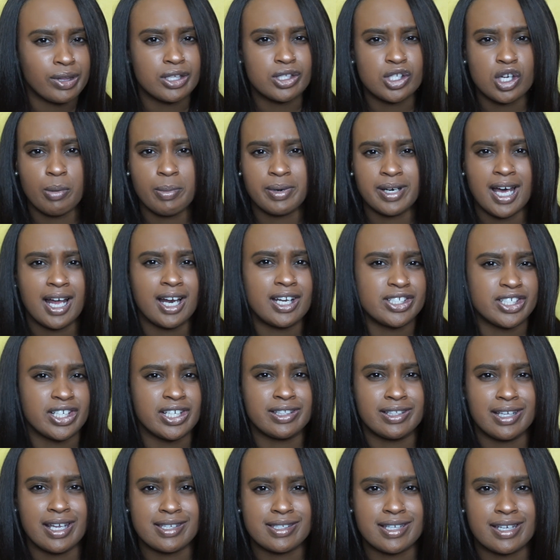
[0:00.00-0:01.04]
the terminology
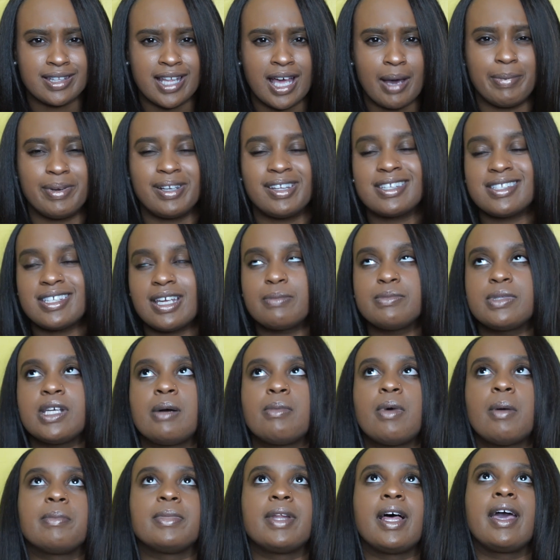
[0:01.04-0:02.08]
and things like that. But at the same
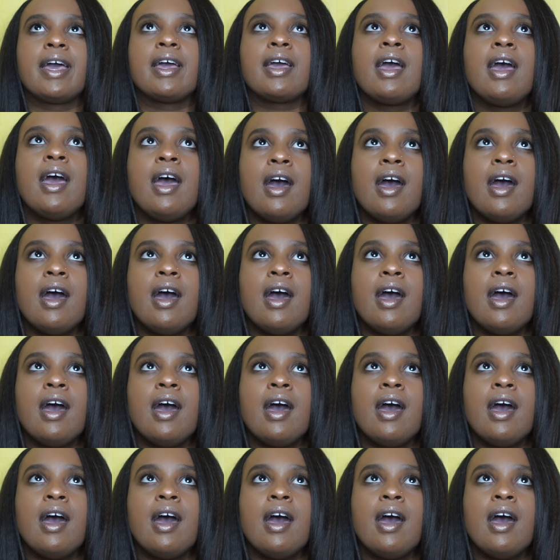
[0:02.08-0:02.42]
time, I'm like,